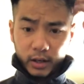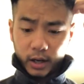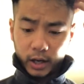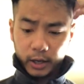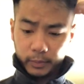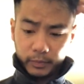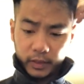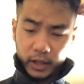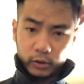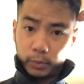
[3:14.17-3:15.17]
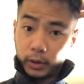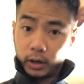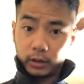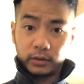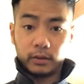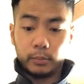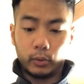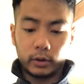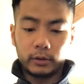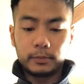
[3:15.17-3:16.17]
Then you put it onto the
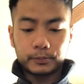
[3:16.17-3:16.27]
board,